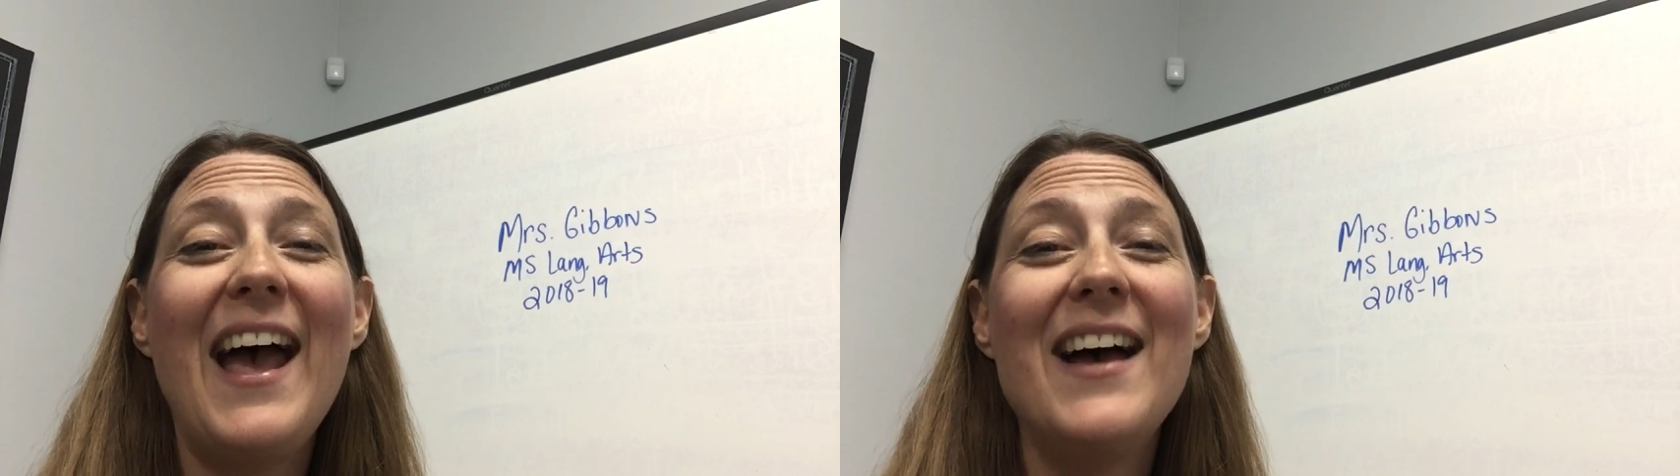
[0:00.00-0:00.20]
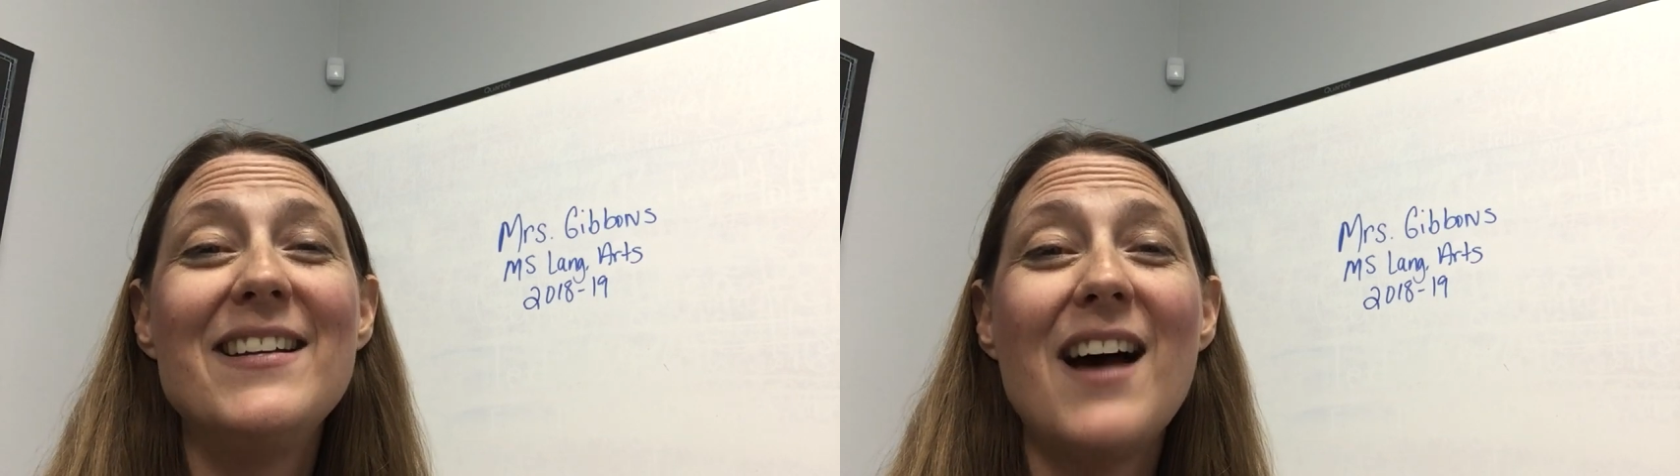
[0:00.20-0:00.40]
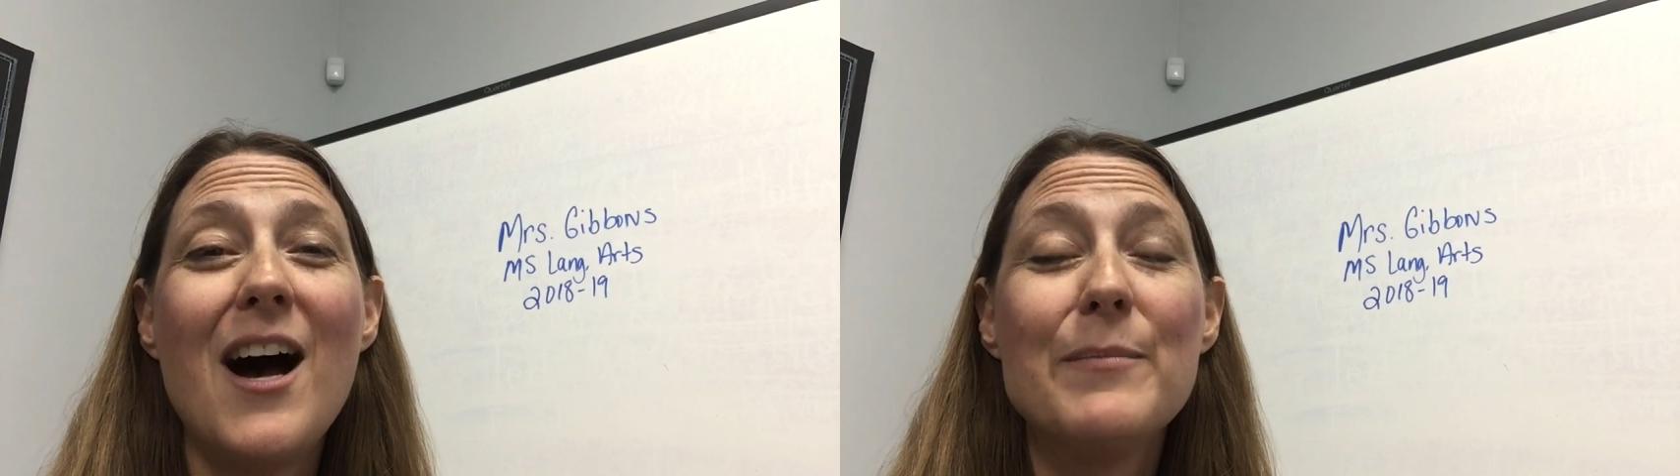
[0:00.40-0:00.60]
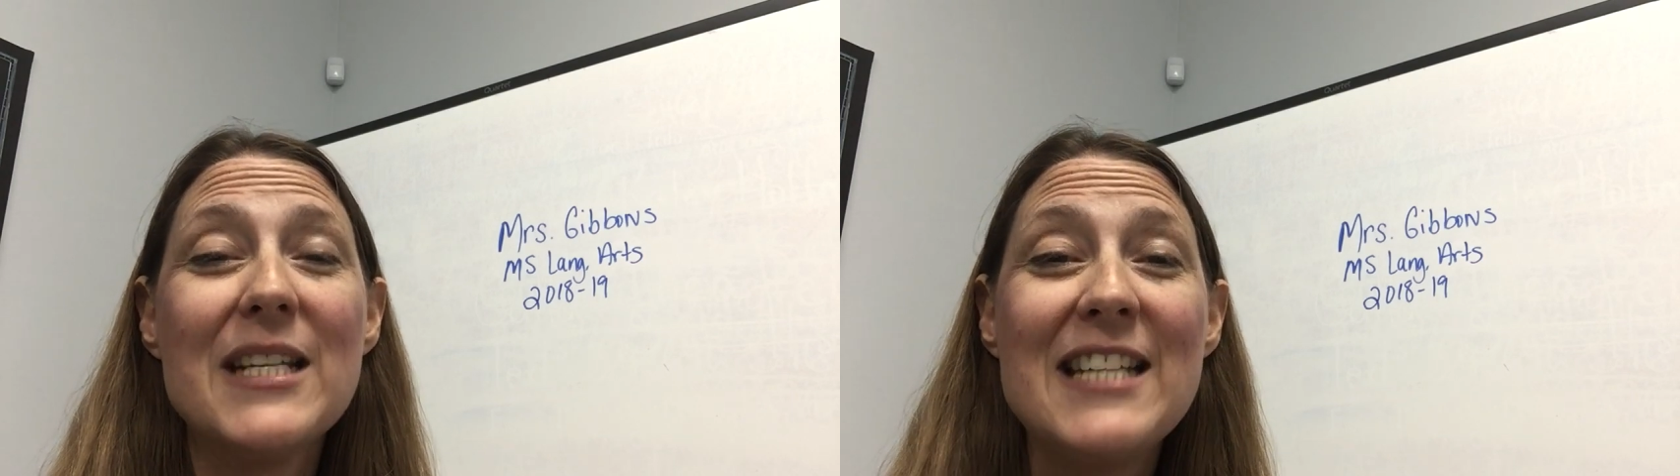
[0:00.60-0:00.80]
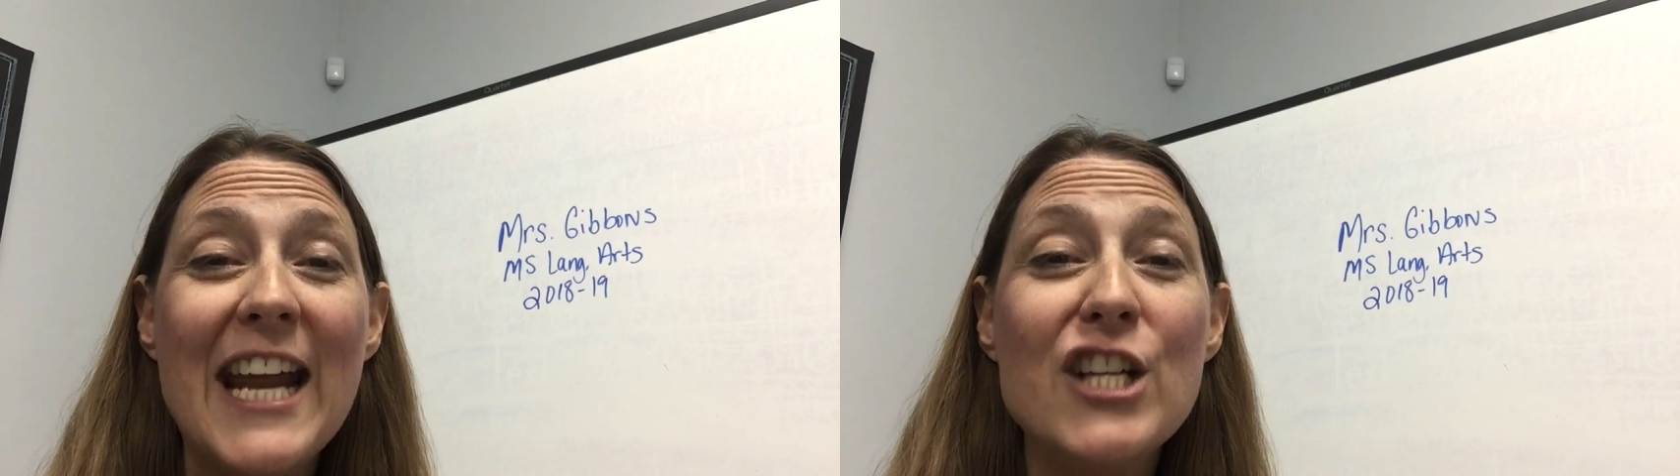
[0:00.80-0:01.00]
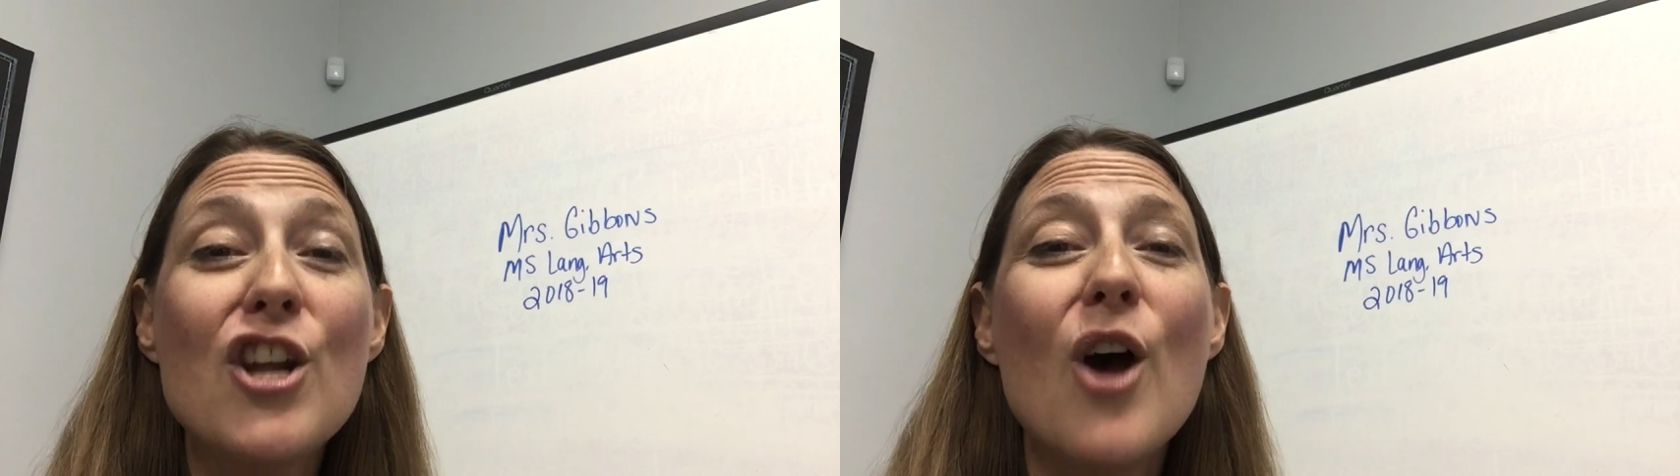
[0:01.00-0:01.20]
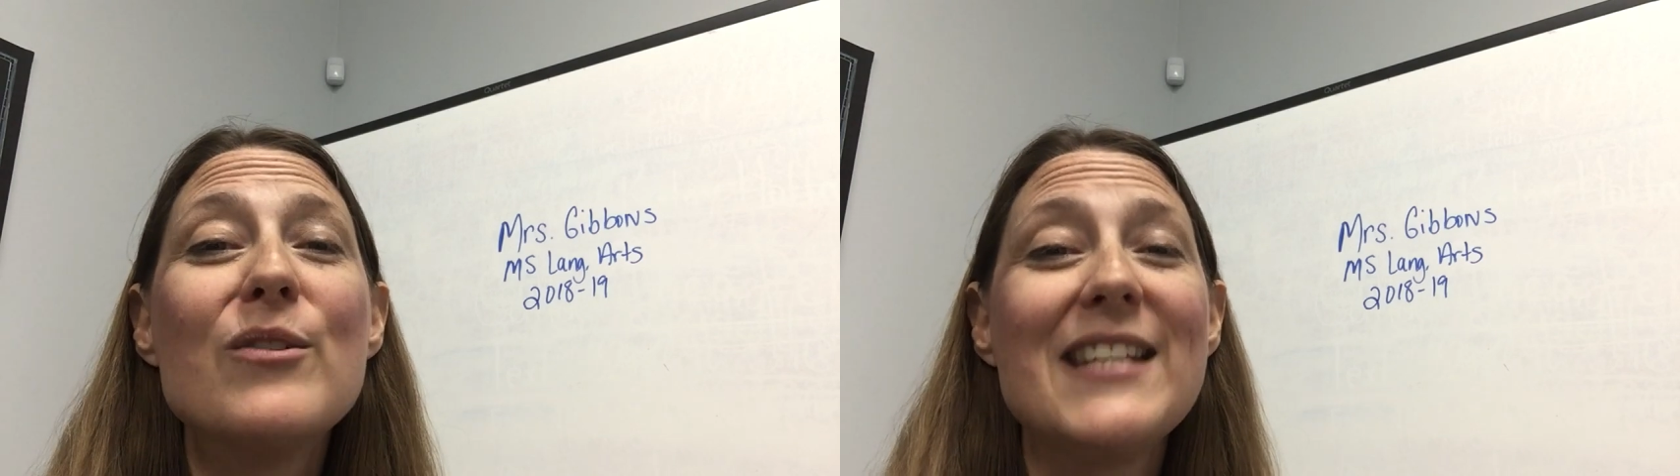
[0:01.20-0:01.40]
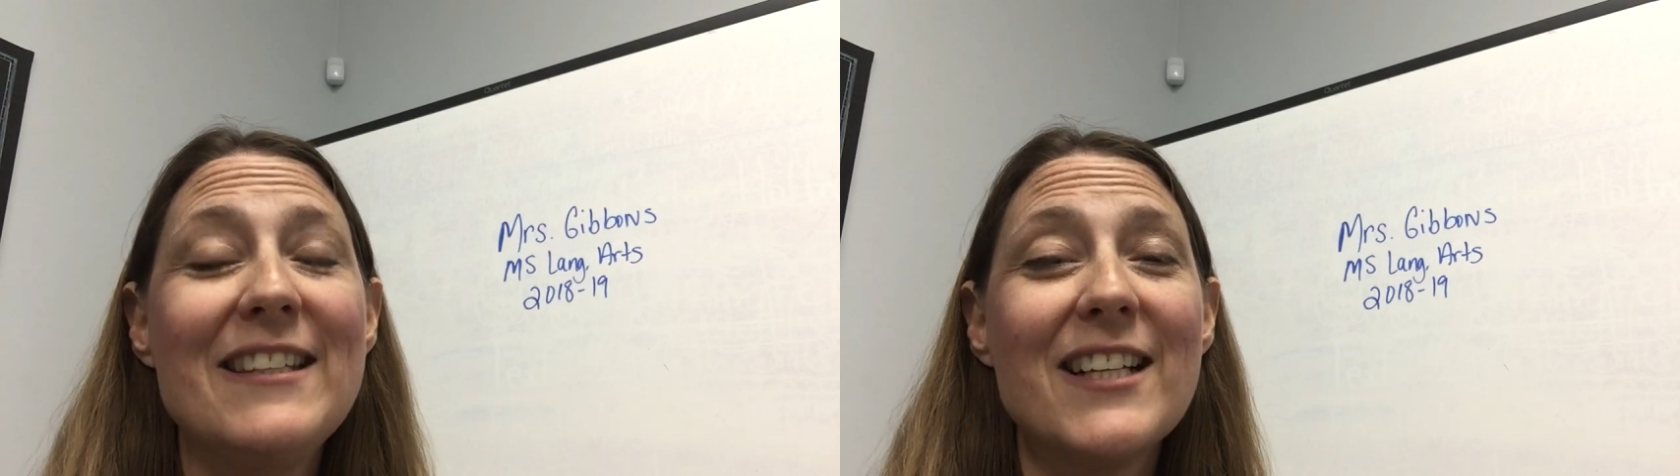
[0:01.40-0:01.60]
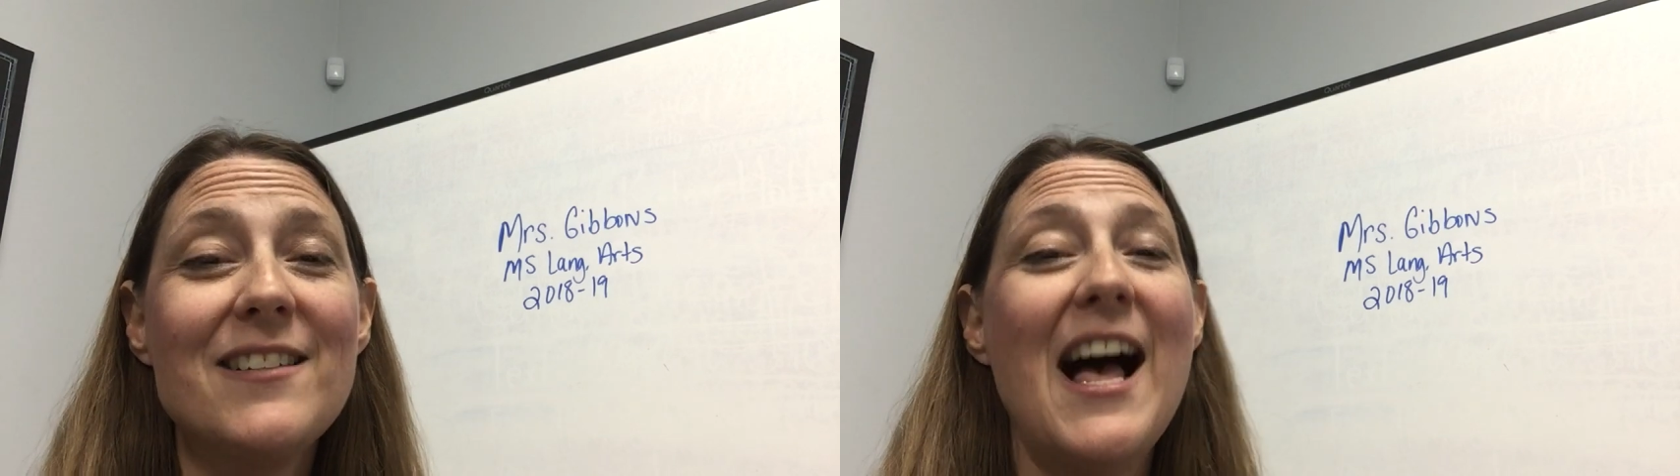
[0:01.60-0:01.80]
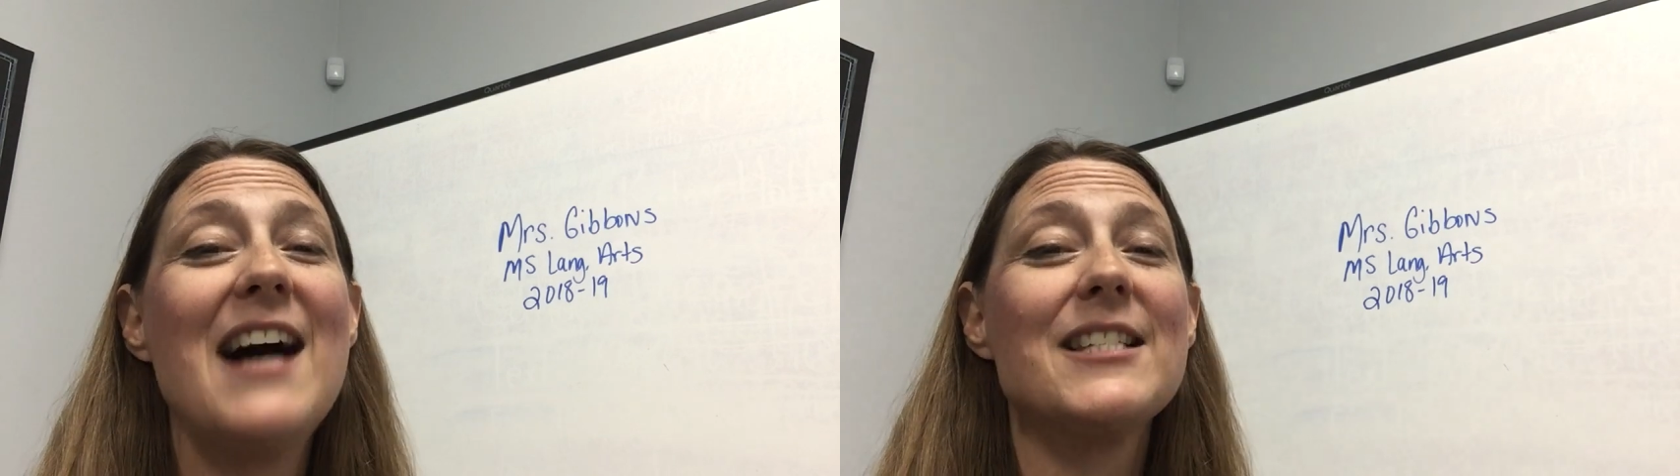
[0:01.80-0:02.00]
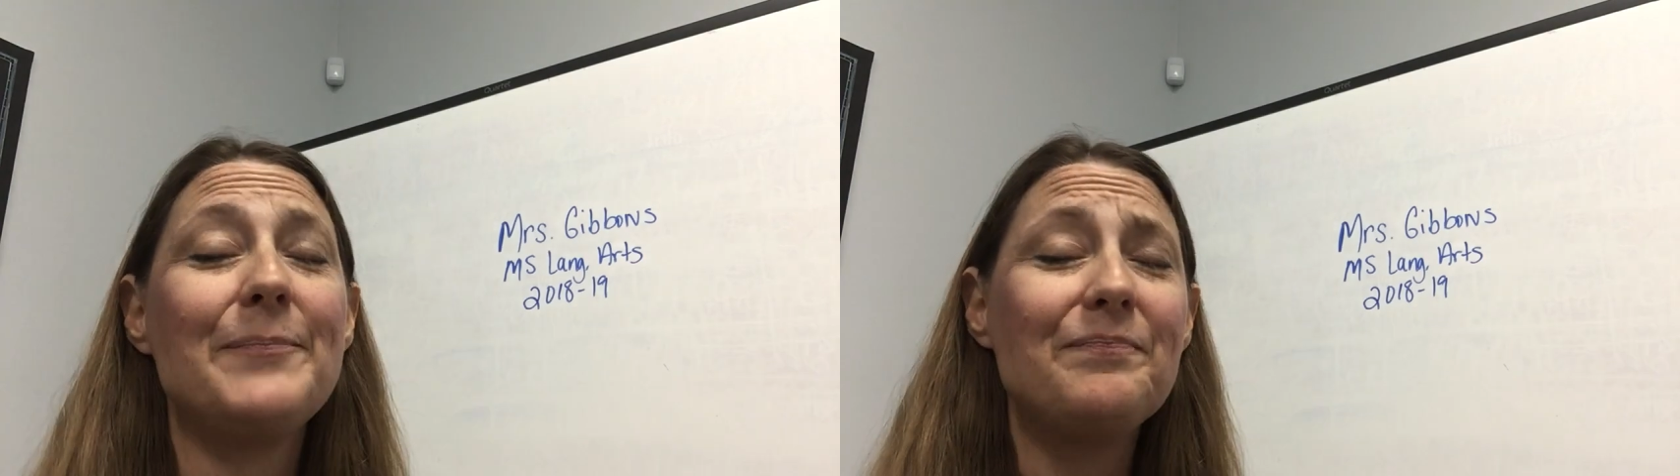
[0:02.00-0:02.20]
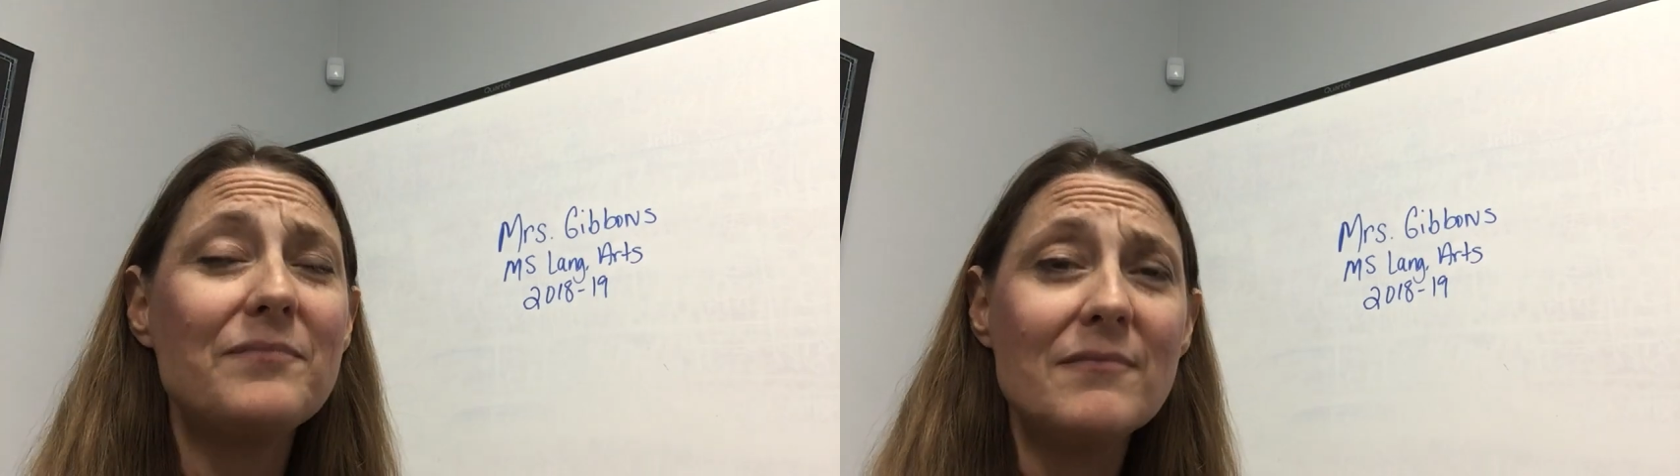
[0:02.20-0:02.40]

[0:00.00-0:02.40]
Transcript: and to take notes in the class.